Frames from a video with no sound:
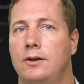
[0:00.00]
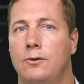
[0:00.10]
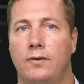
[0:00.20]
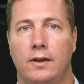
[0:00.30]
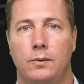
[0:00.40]

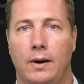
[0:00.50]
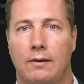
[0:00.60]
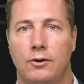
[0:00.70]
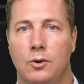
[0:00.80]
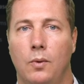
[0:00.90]
You fill in
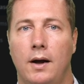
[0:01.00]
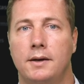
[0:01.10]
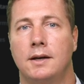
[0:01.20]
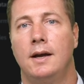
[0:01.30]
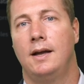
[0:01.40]
whatever you
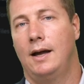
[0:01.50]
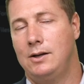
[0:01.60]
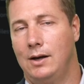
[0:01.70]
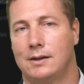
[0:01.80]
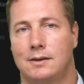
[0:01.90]
want and
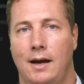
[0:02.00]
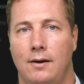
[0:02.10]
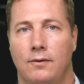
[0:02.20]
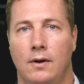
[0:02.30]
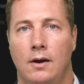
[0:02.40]
you hit save.